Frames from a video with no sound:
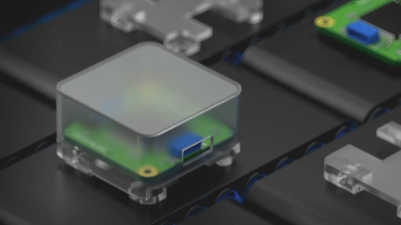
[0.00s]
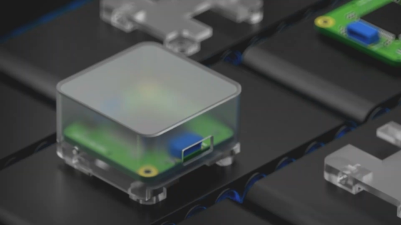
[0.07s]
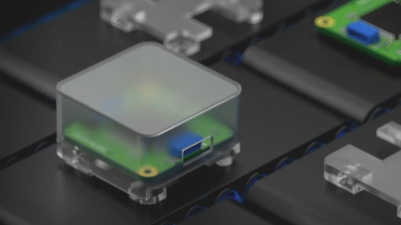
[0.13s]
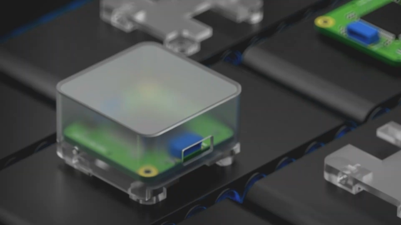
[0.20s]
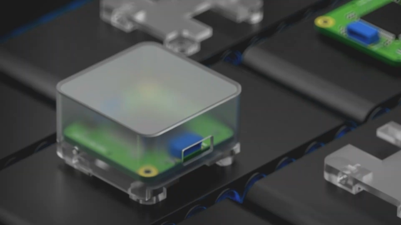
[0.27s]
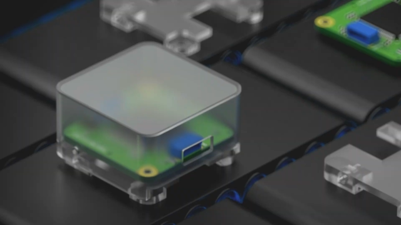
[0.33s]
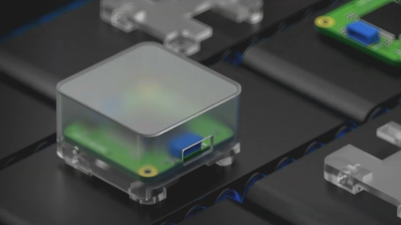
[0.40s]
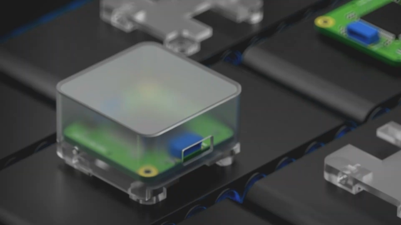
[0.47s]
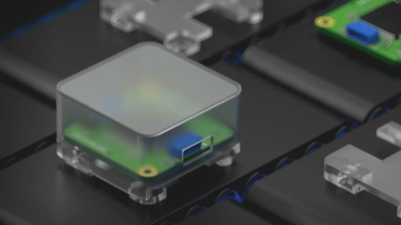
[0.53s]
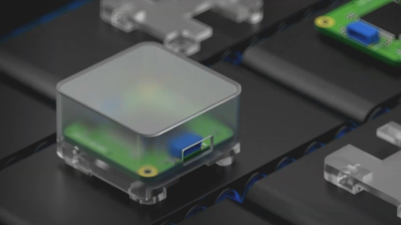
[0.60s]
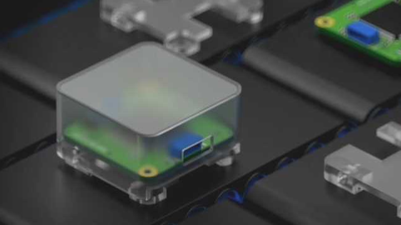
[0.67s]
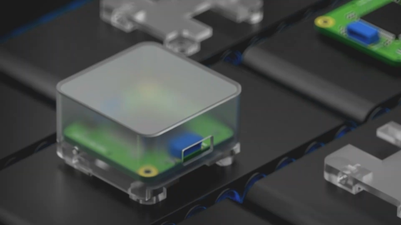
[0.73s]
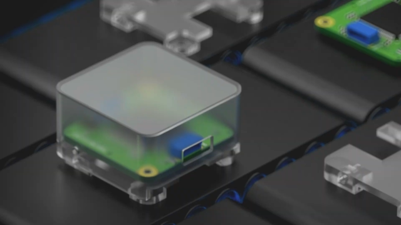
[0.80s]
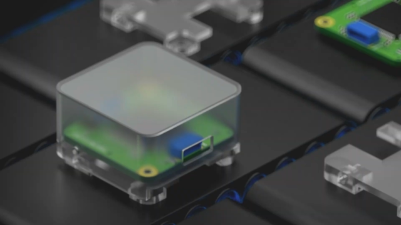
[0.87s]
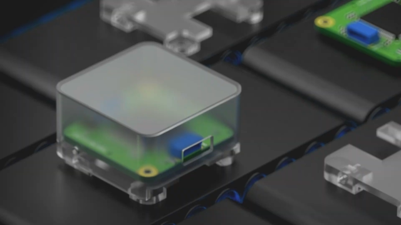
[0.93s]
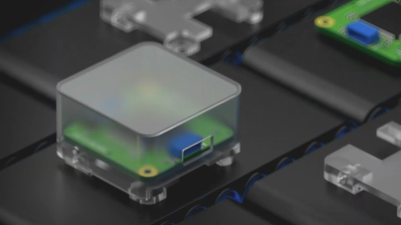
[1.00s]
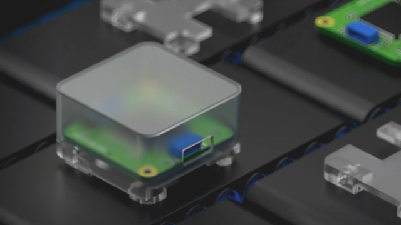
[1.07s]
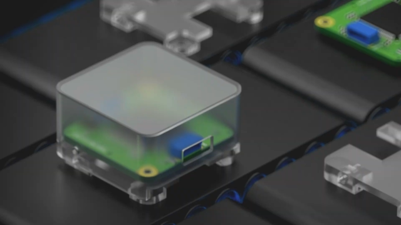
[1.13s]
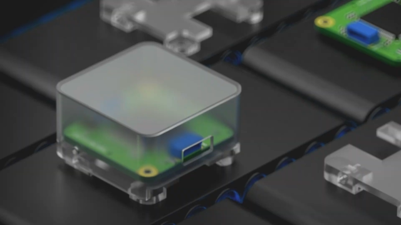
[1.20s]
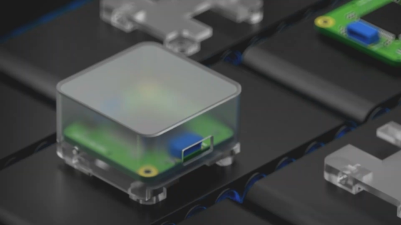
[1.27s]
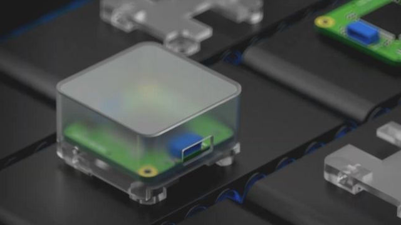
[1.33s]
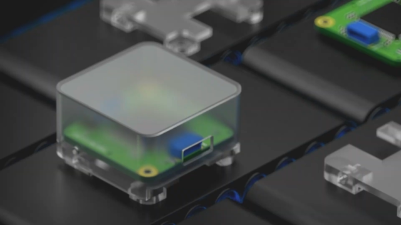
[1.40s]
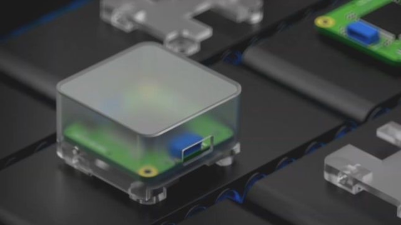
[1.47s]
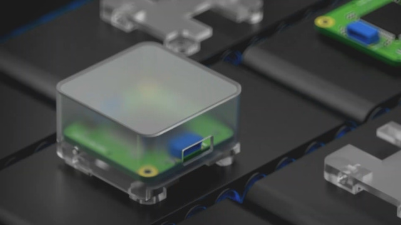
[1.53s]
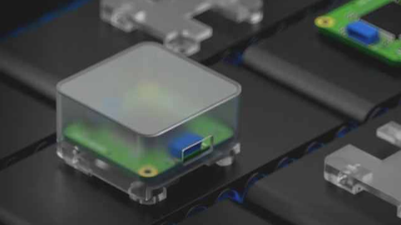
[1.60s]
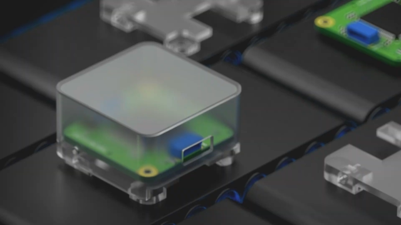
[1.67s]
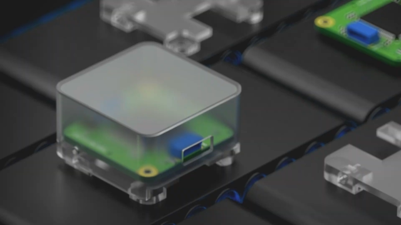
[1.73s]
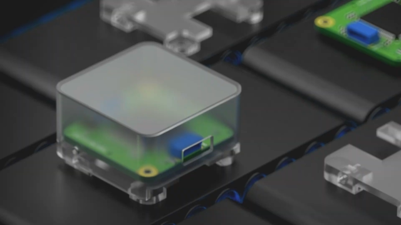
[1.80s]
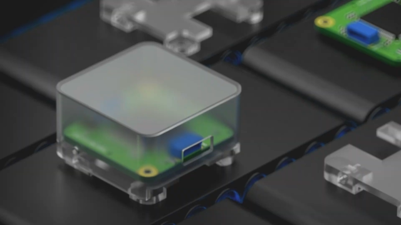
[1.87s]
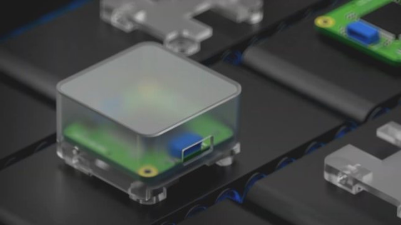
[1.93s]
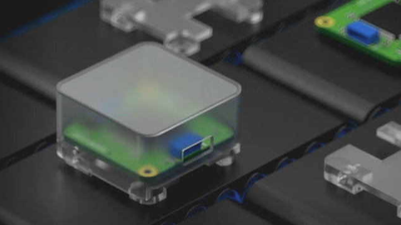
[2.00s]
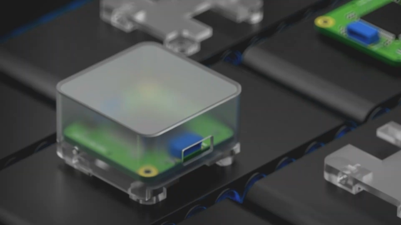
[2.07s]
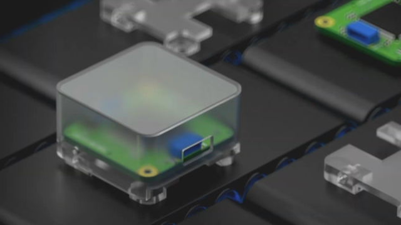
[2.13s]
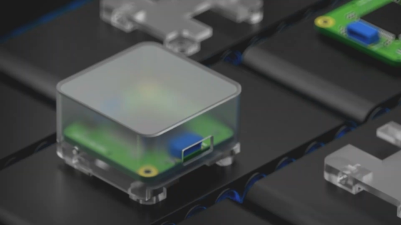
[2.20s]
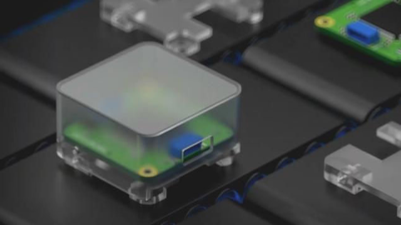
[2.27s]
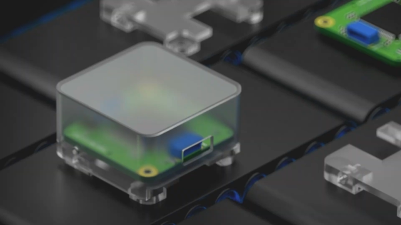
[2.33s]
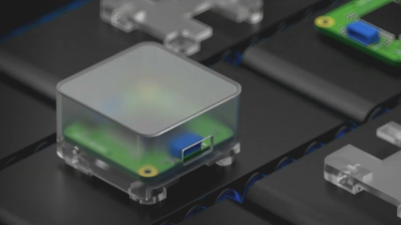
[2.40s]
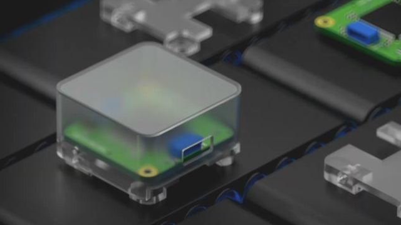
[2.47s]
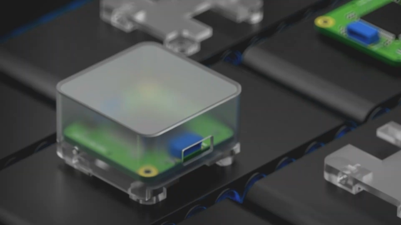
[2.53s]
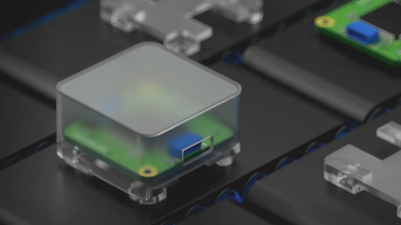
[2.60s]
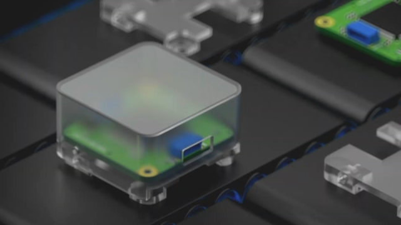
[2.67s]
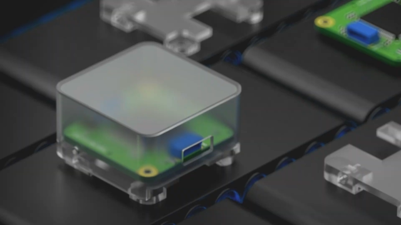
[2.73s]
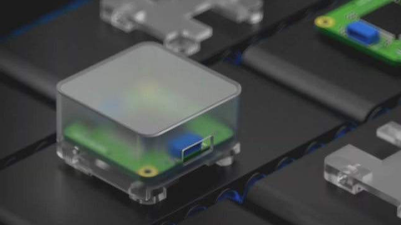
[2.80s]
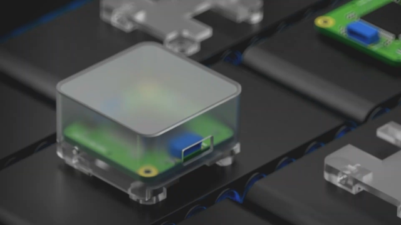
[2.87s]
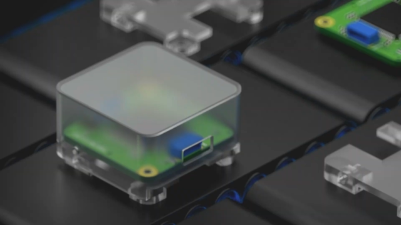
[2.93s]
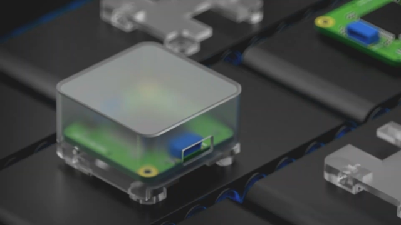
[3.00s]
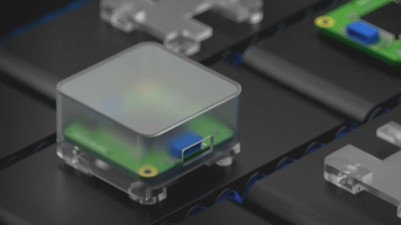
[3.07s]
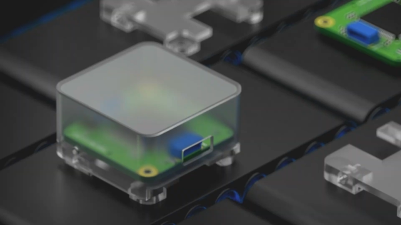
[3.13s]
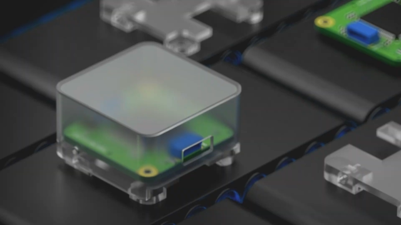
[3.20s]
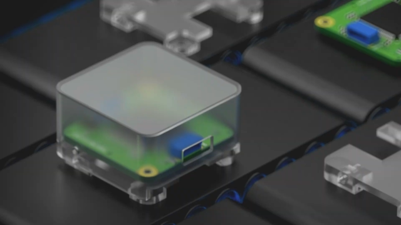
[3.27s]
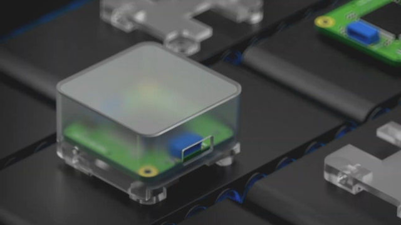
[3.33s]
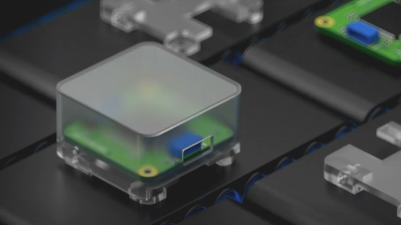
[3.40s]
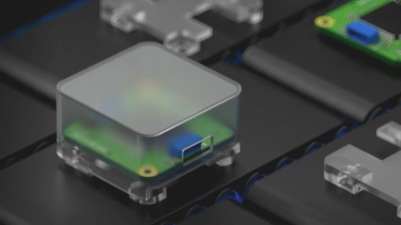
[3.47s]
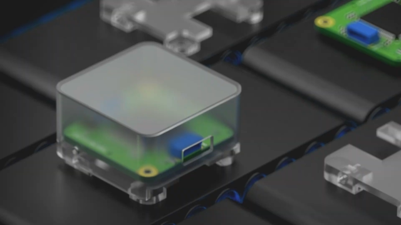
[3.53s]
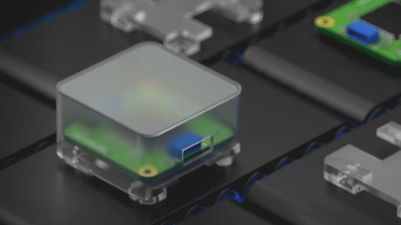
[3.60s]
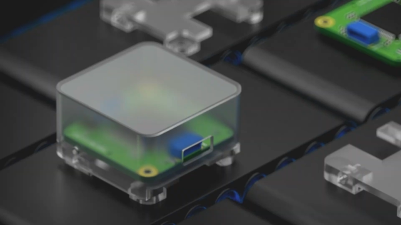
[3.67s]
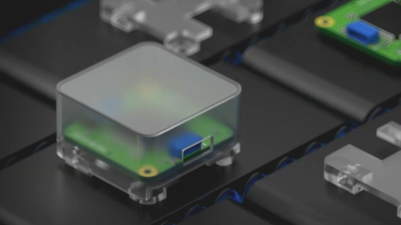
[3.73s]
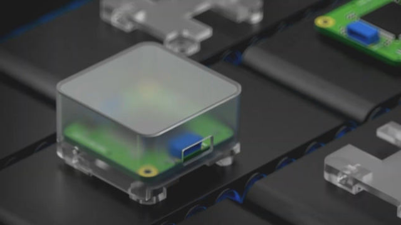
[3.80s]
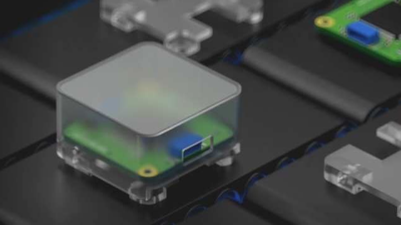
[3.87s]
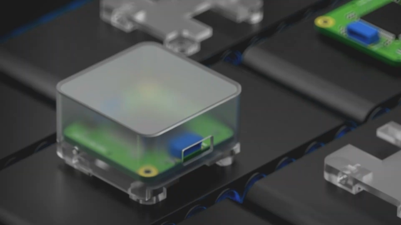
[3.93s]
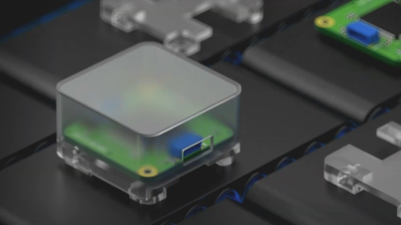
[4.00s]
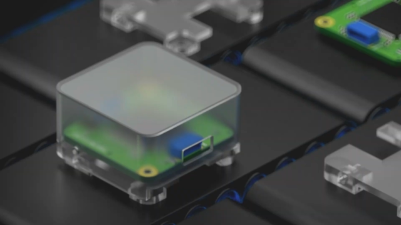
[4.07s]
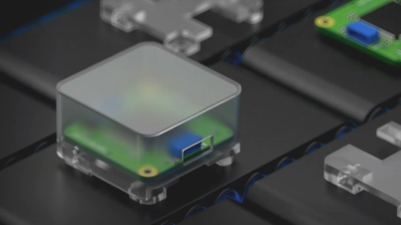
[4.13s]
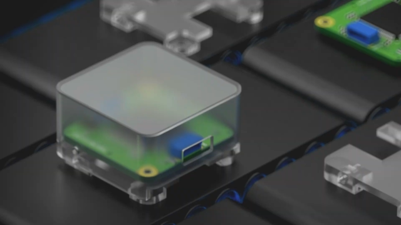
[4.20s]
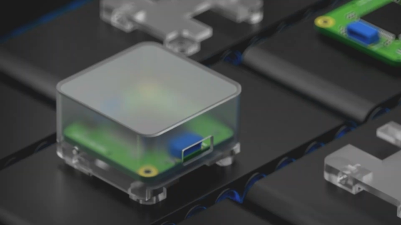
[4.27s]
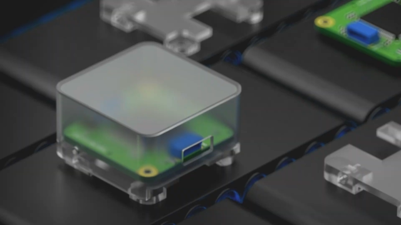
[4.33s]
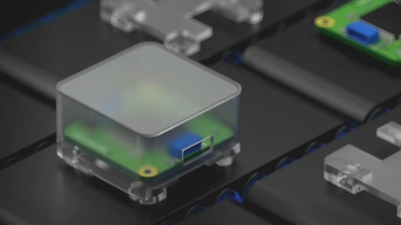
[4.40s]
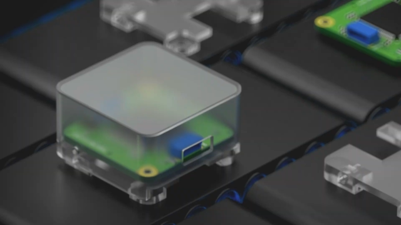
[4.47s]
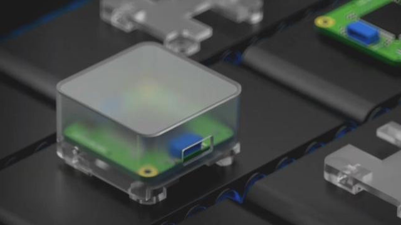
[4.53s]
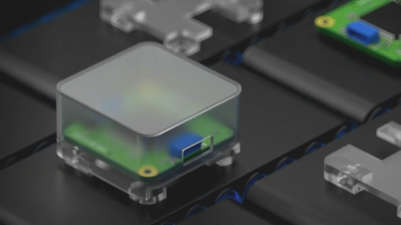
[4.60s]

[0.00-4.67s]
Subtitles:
(no speaker visible)